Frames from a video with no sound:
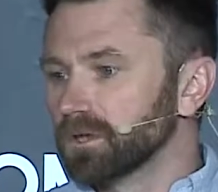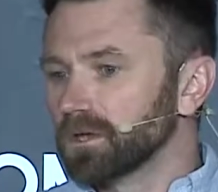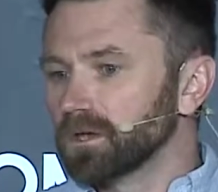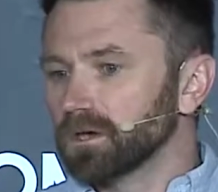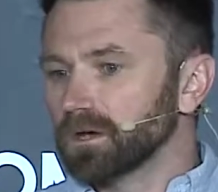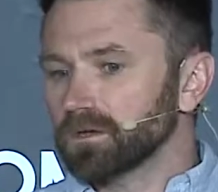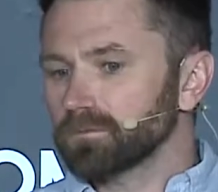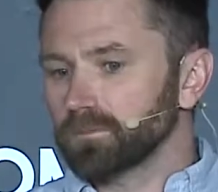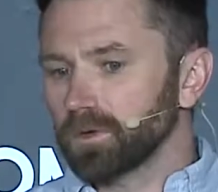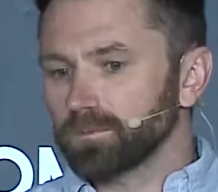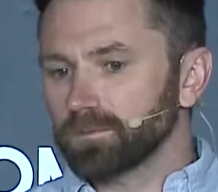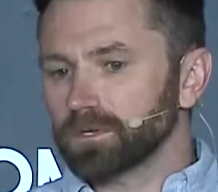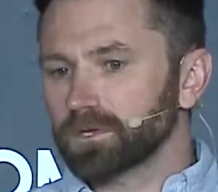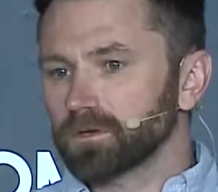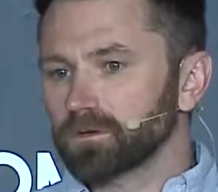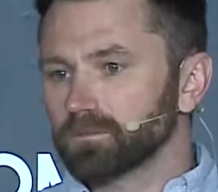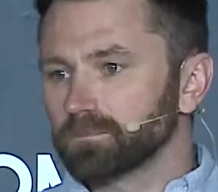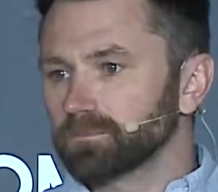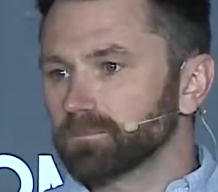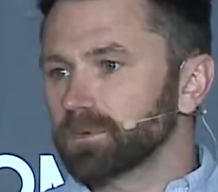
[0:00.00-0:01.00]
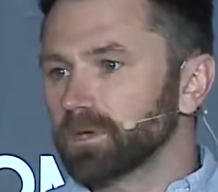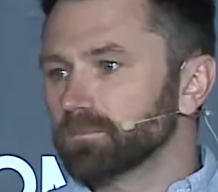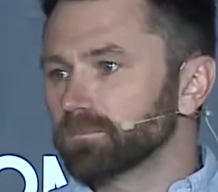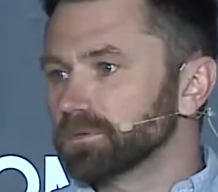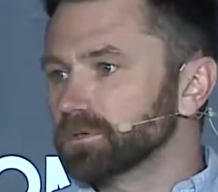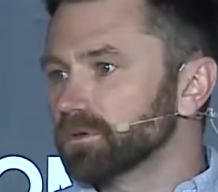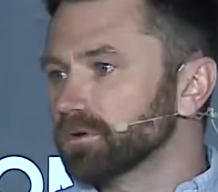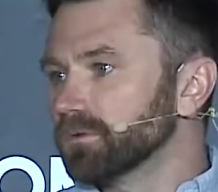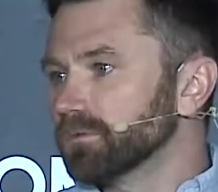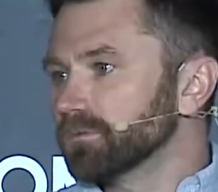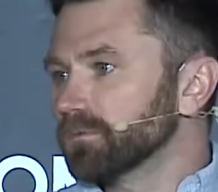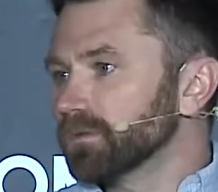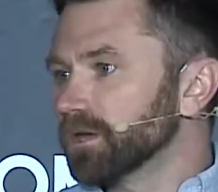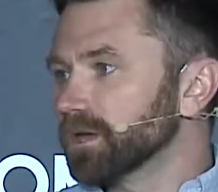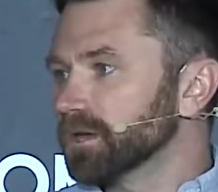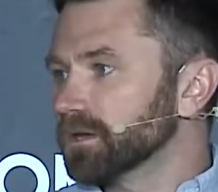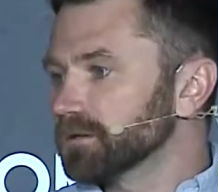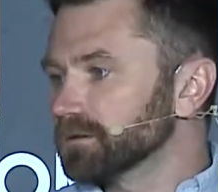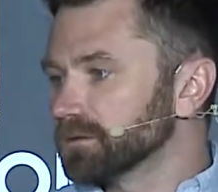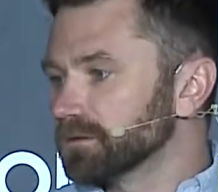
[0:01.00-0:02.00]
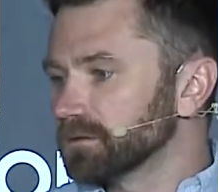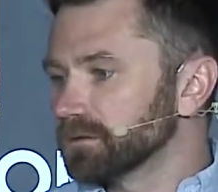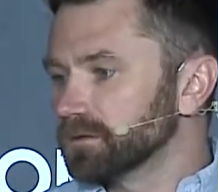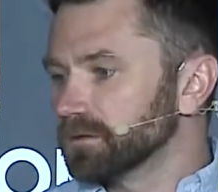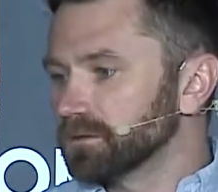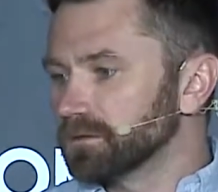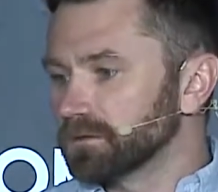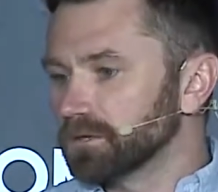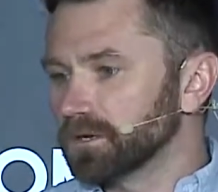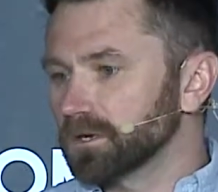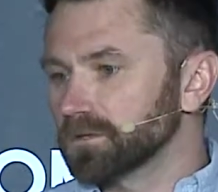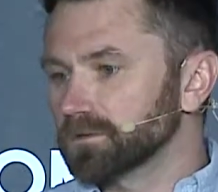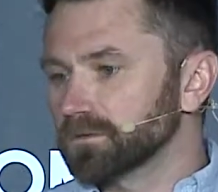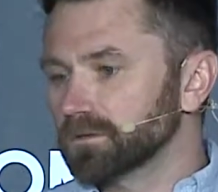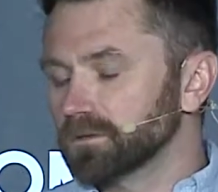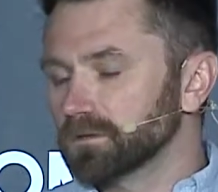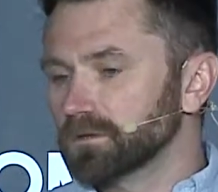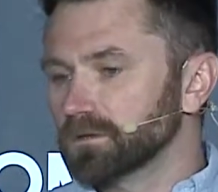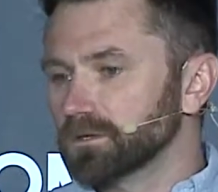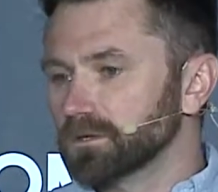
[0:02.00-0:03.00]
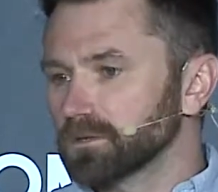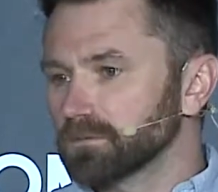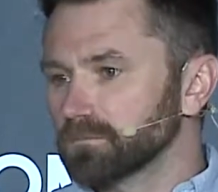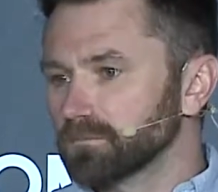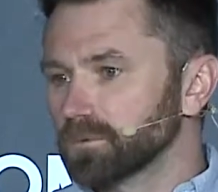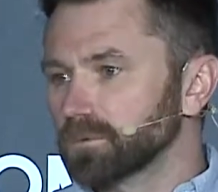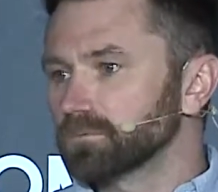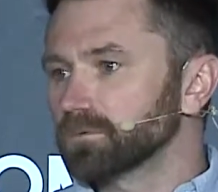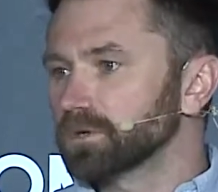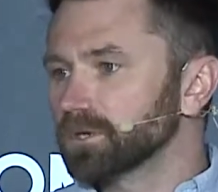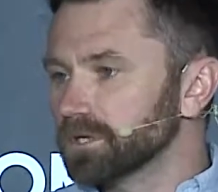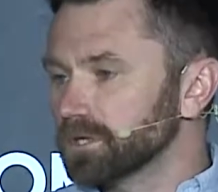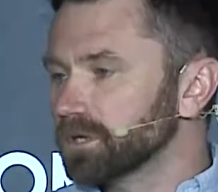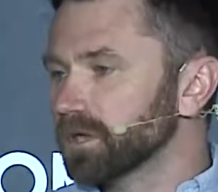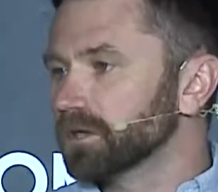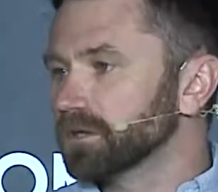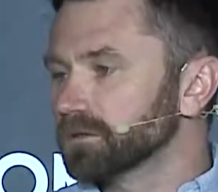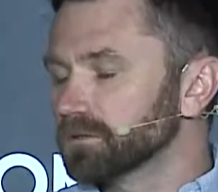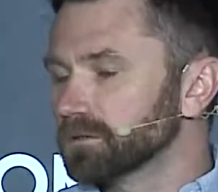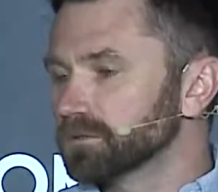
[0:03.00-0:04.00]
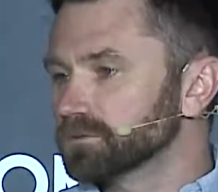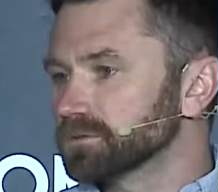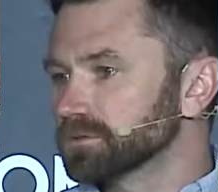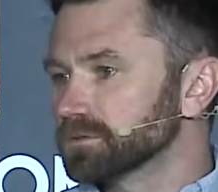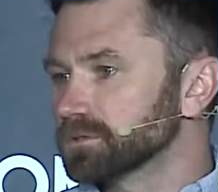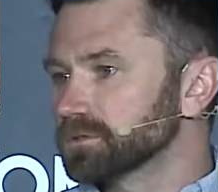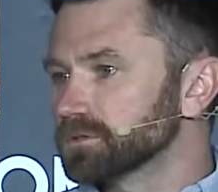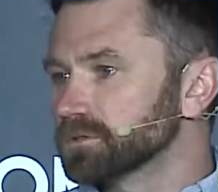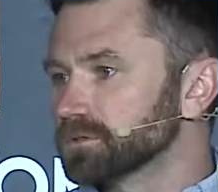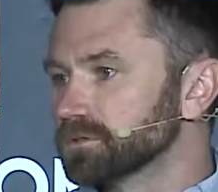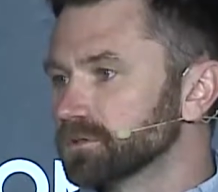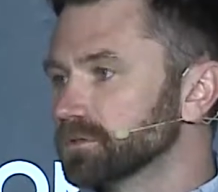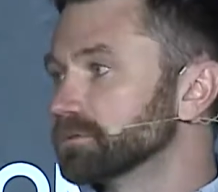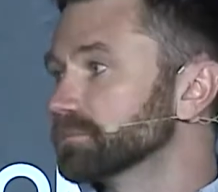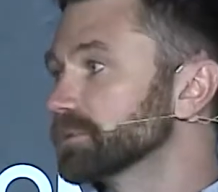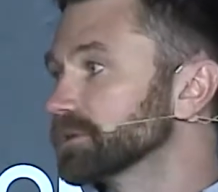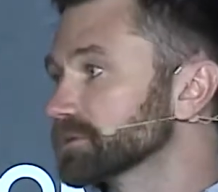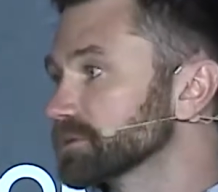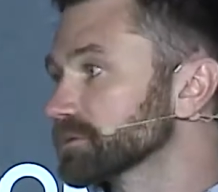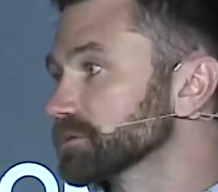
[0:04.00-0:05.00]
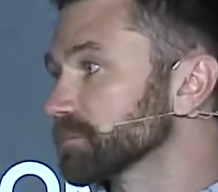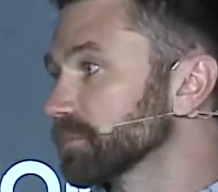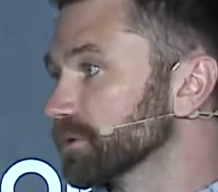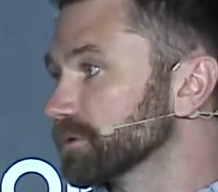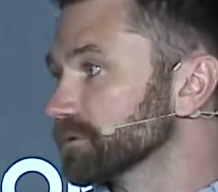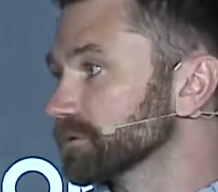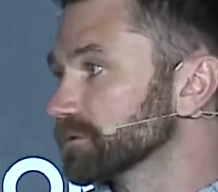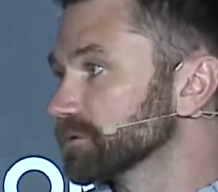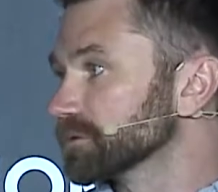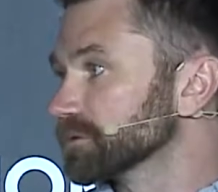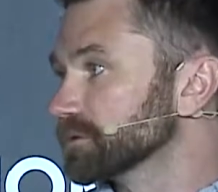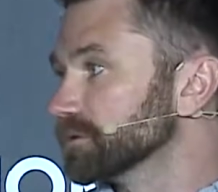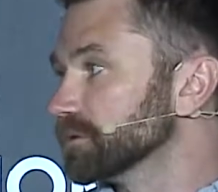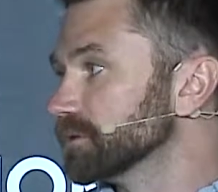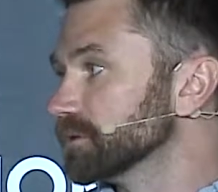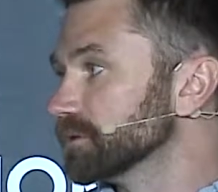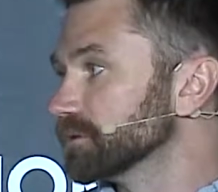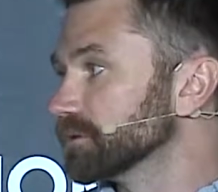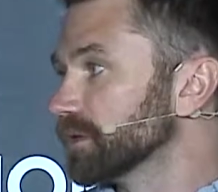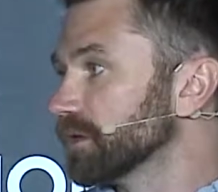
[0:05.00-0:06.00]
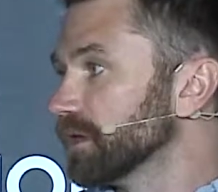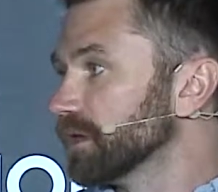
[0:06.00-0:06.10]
I'd maybe go a bit beyond that in the idea that we really can introduce new business models and new